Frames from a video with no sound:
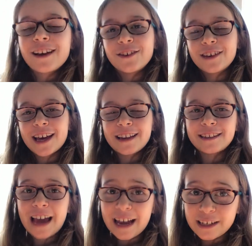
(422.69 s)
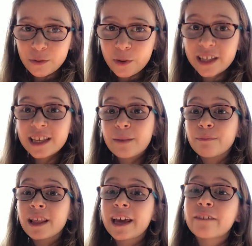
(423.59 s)
You can tend to the weeds and
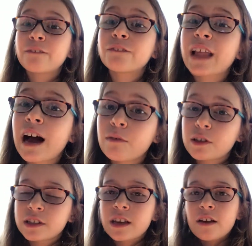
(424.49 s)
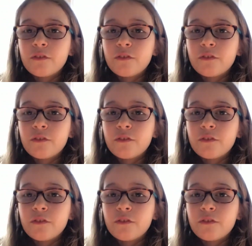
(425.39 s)
plant flowers.